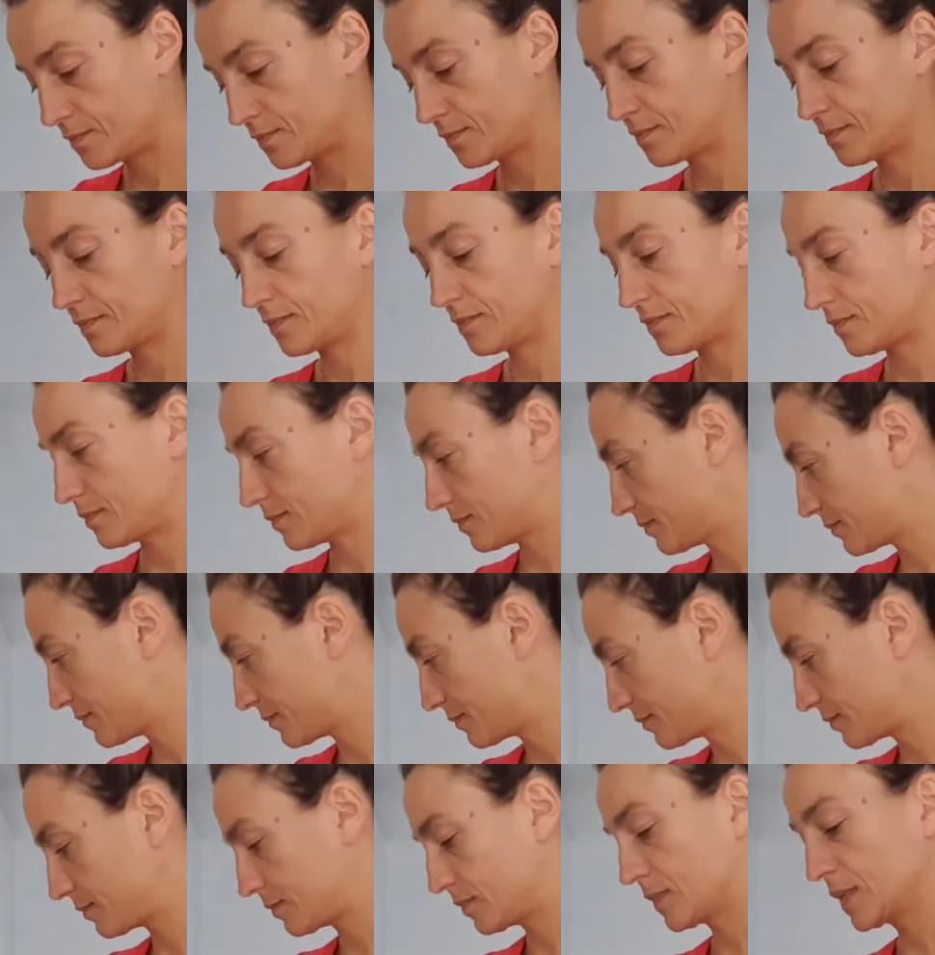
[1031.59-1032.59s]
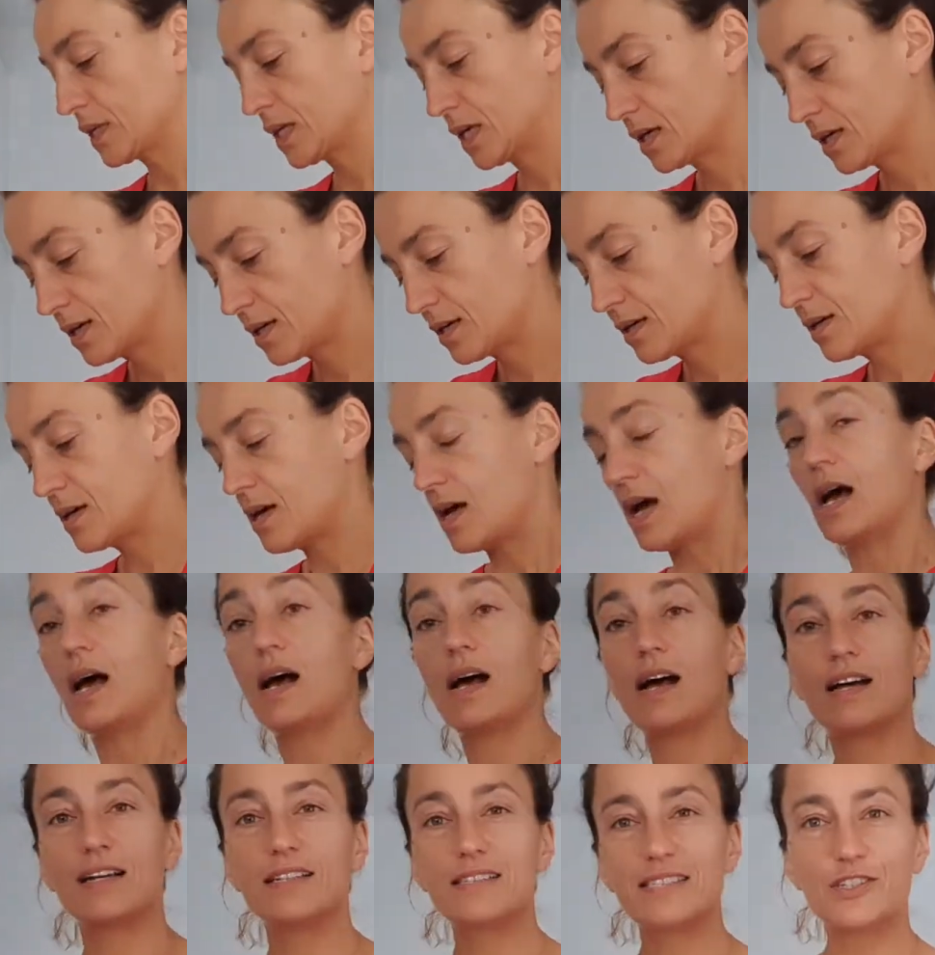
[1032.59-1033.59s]

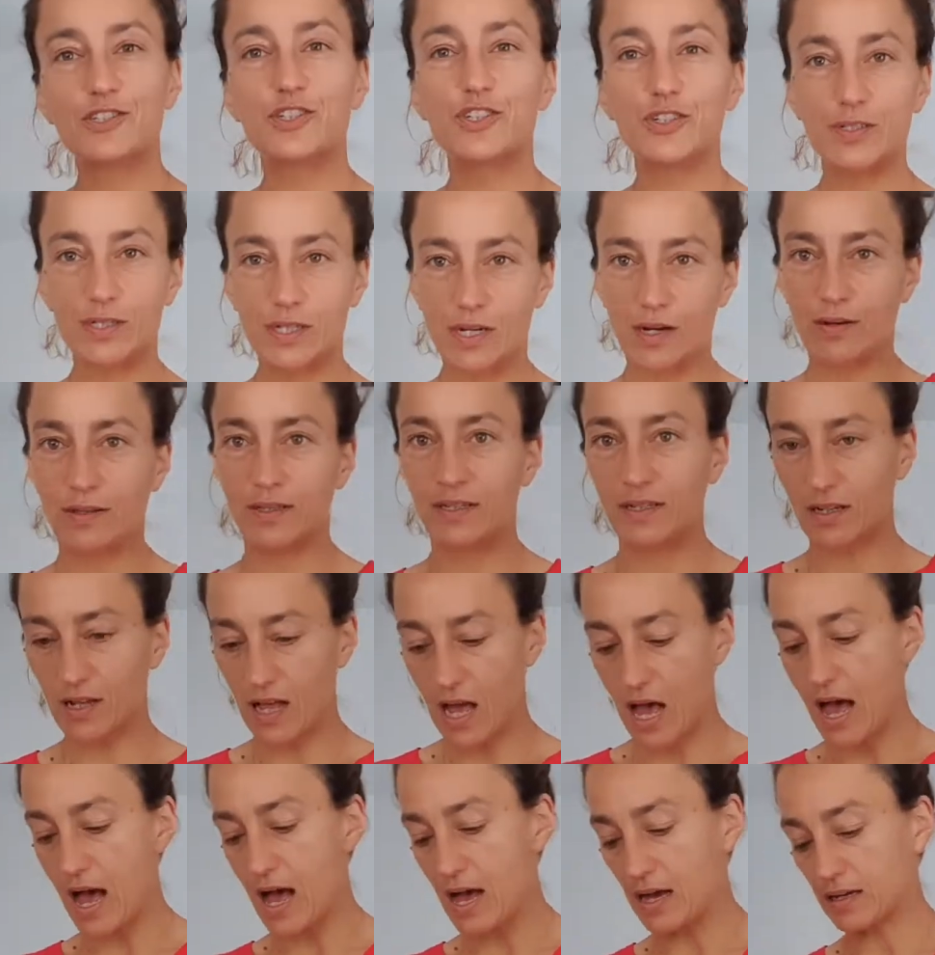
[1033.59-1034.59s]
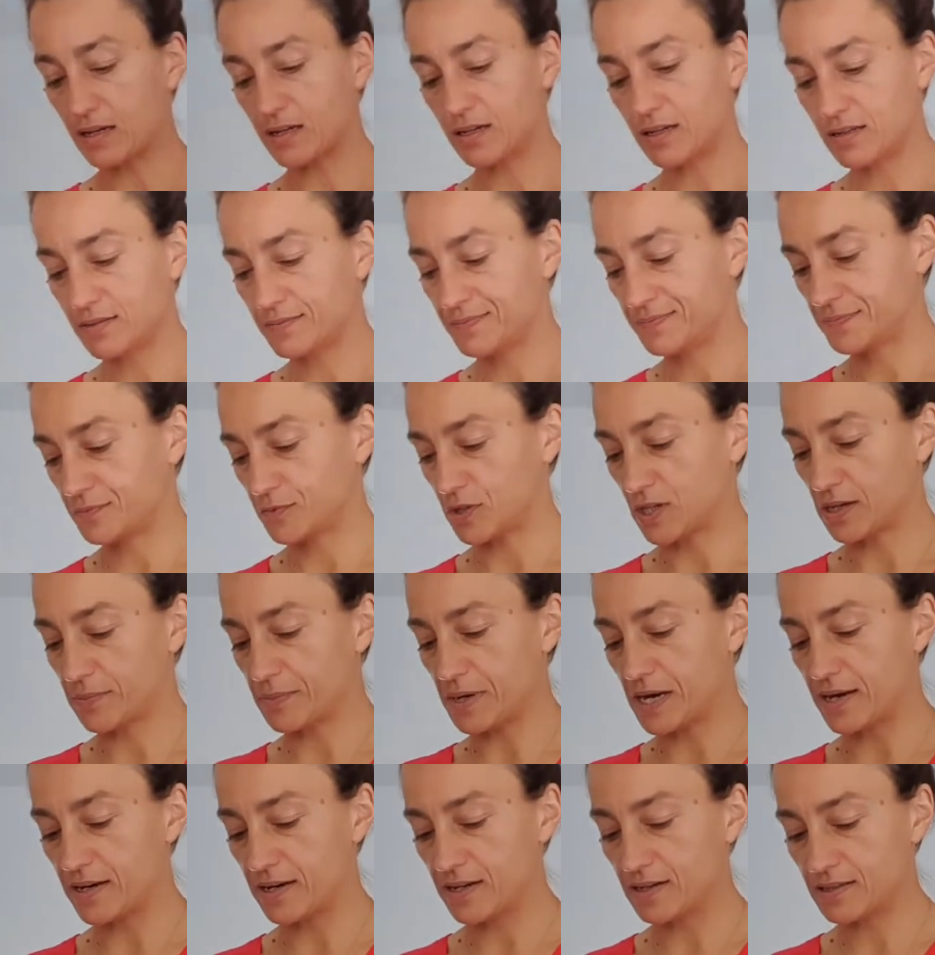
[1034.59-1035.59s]
Did you know, a little hack while I'm
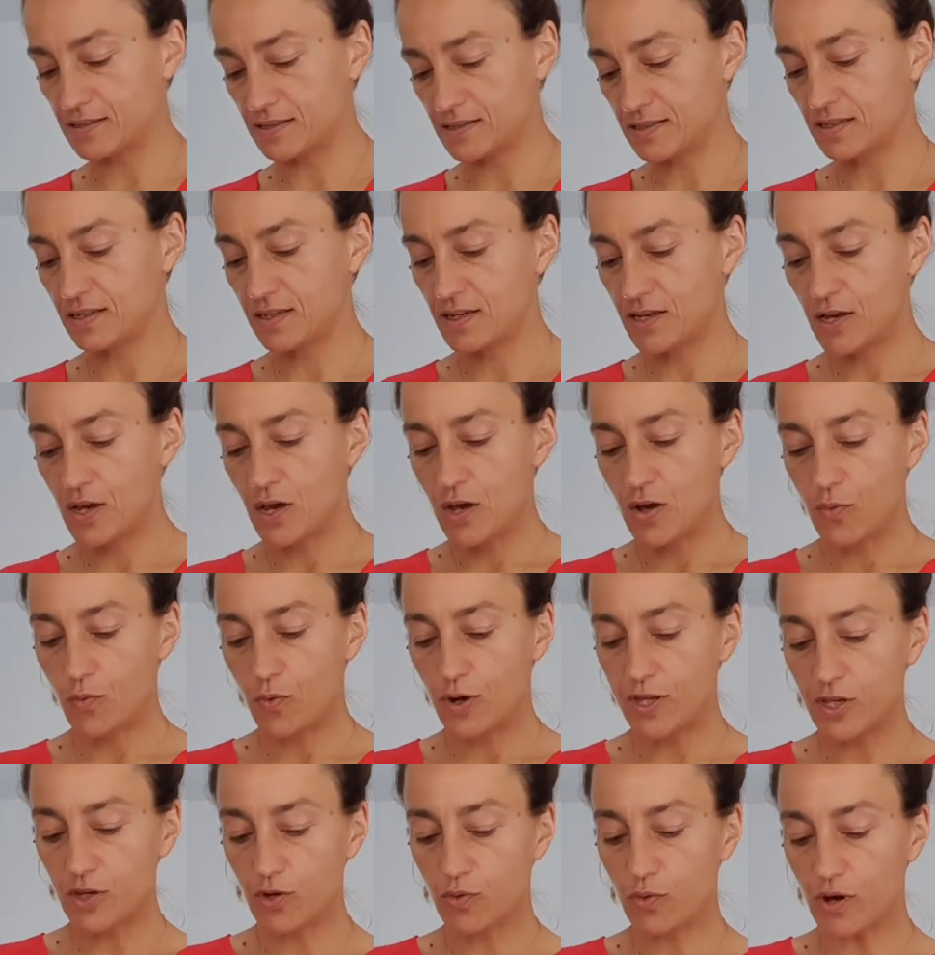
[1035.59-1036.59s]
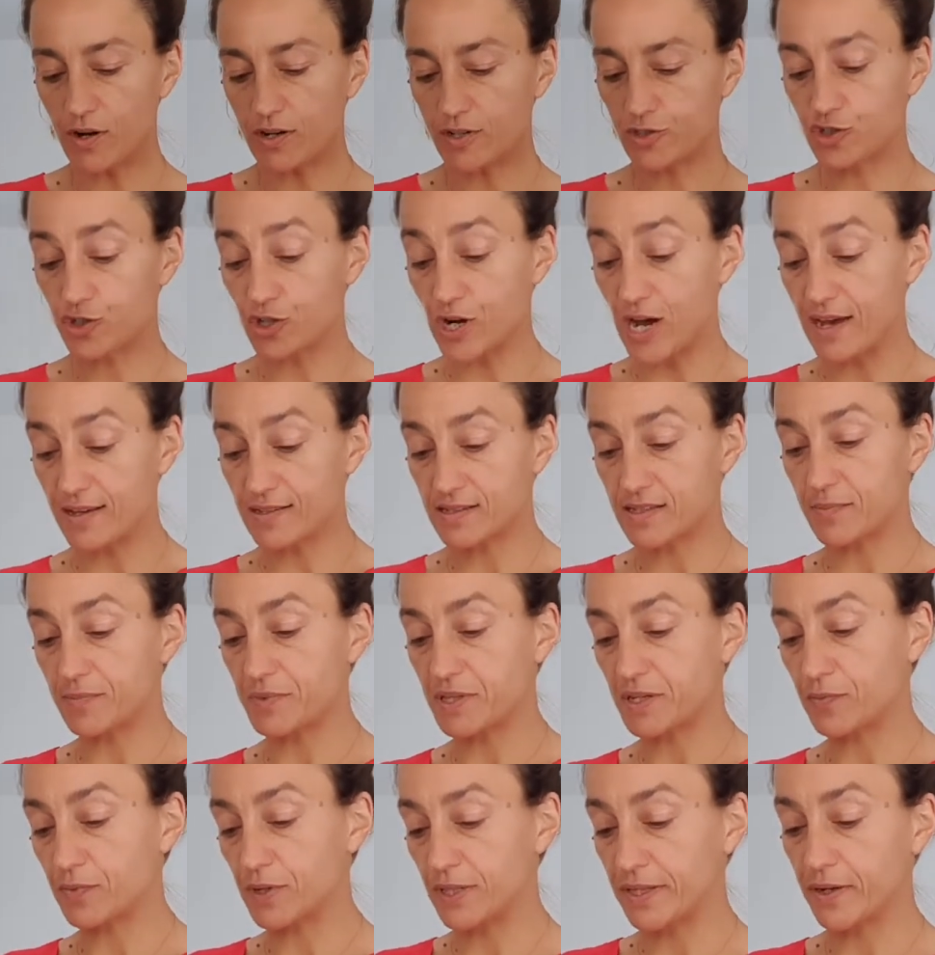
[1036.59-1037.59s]
at it, when you want to dry
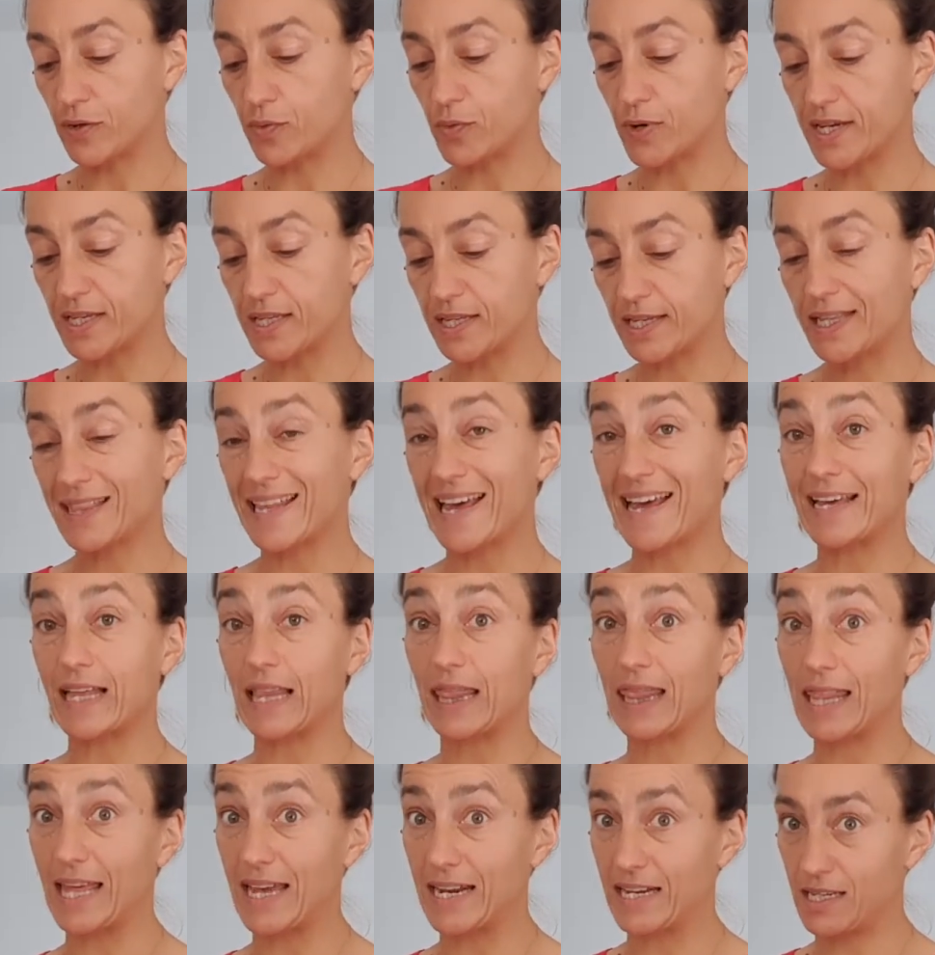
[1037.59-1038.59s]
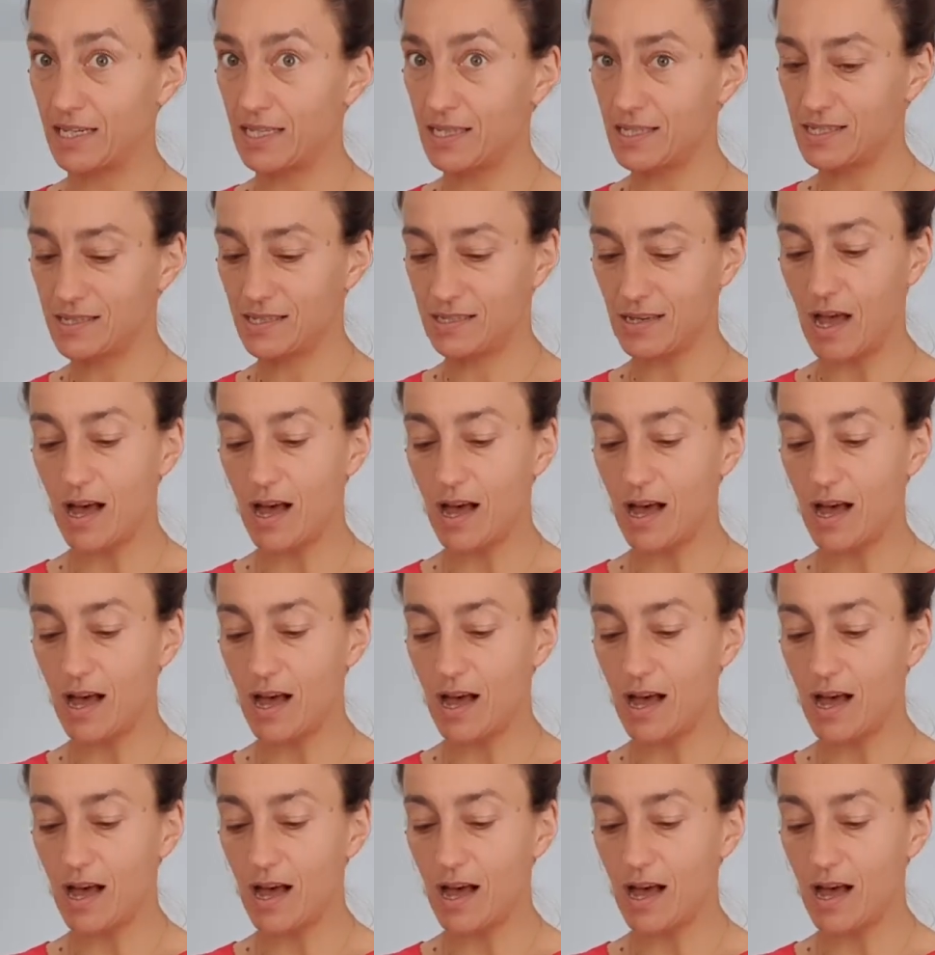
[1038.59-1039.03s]
something really quickly, like lettuce,